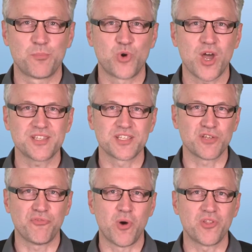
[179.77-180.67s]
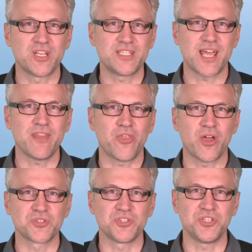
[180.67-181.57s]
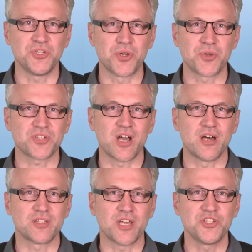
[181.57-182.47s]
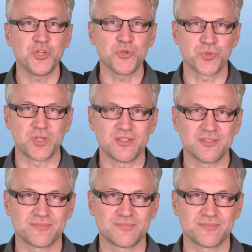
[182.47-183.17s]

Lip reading: Prices of more than 10,000 euros aren't unusual.